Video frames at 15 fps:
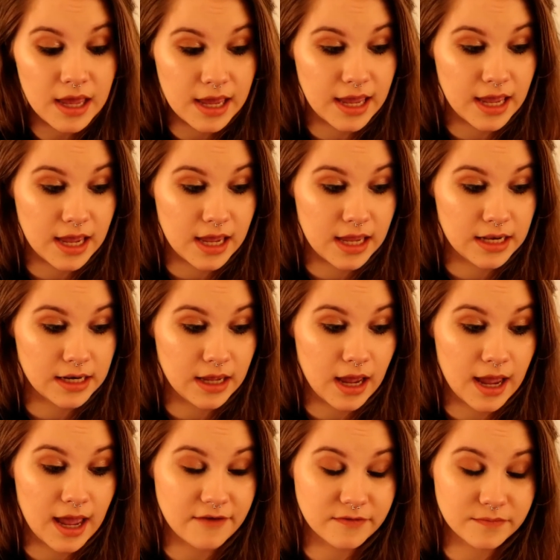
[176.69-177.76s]
And
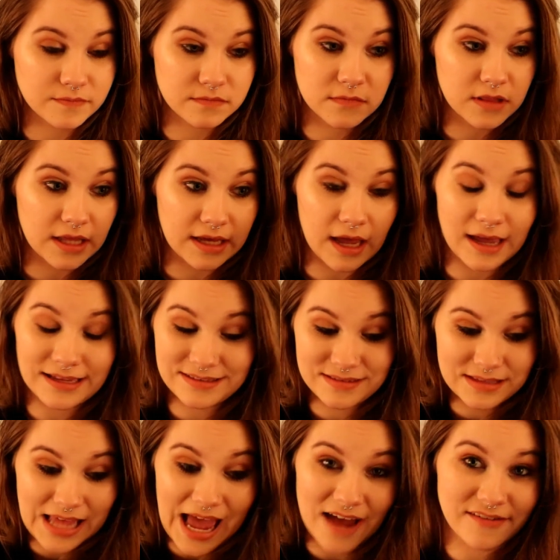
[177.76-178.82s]
I
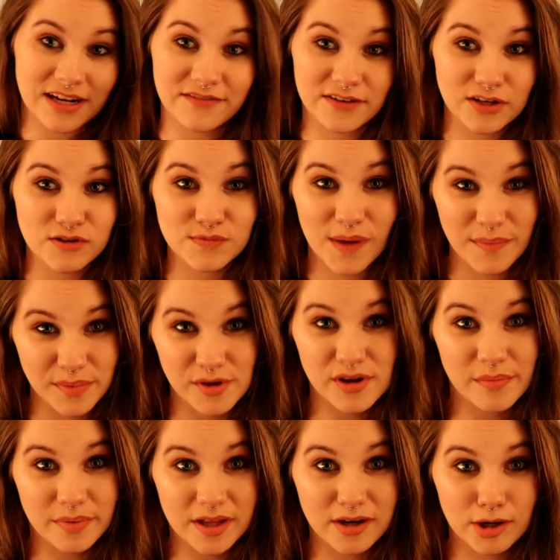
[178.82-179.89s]
haven't even used my
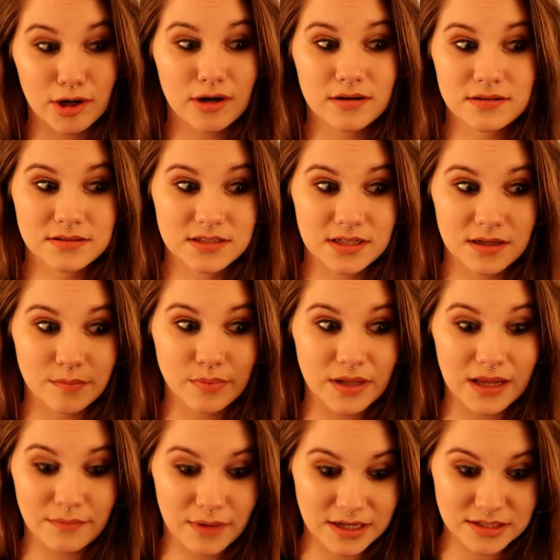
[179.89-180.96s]
beauty blender to
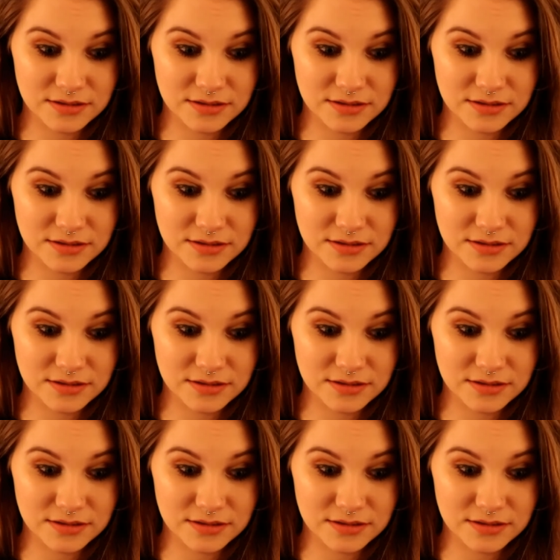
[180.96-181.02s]
blend